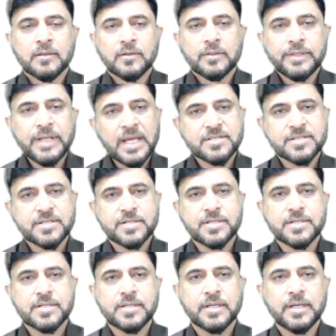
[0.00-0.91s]

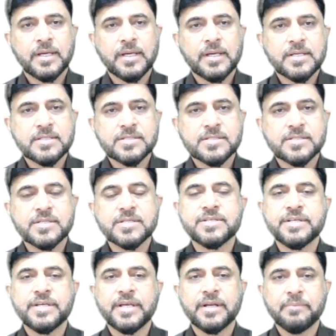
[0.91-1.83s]
Next is
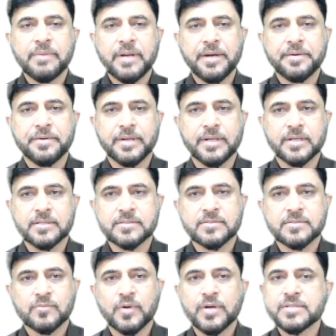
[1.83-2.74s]
decision
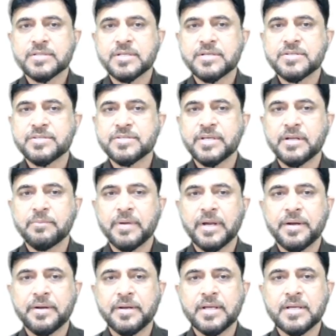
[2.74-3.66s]
matrix. What is a decision
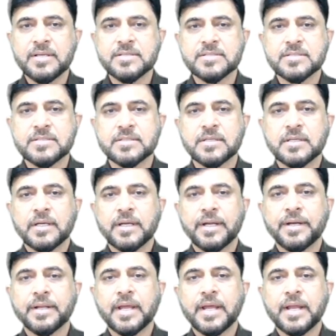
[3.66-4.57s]
matrix?
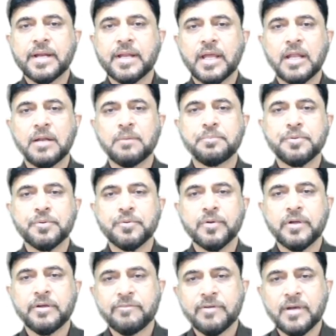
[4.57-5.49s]
It can help
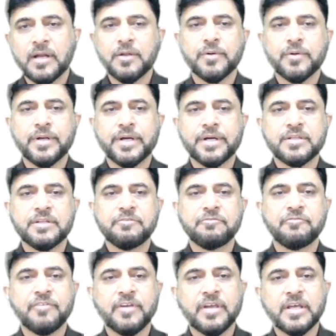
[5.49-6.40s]
you evaluate
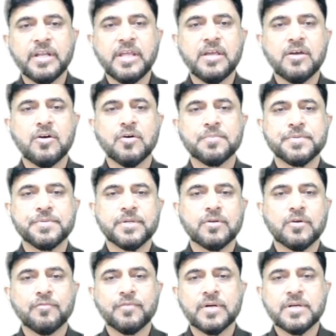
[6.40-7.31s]
the varying
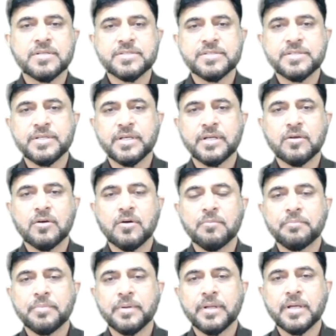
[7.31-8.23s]
option of a decision
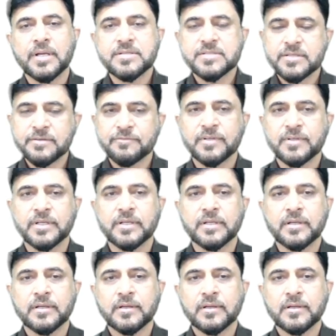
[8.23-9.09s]
comprehensively.